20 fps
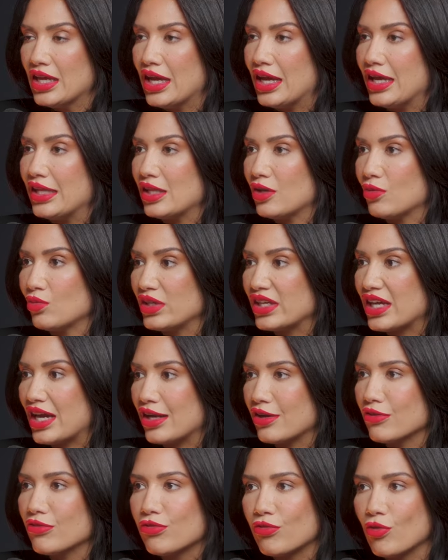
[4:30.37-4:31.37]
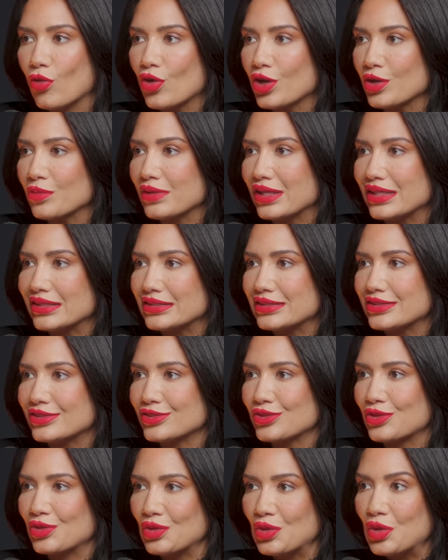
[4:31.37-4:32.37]
and then we kind of formed like this
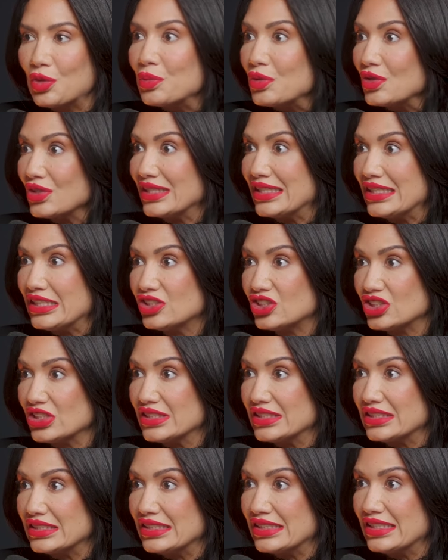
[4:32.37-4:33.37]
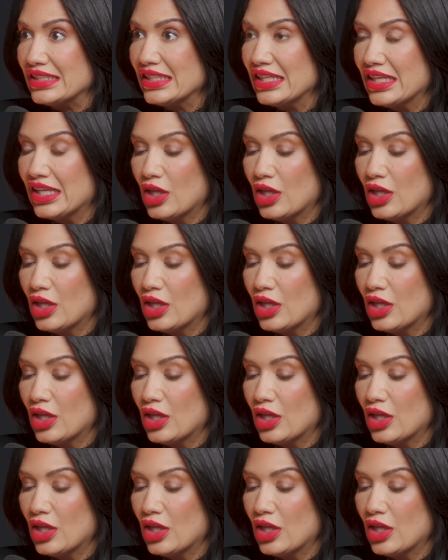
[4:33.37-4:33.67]
global agency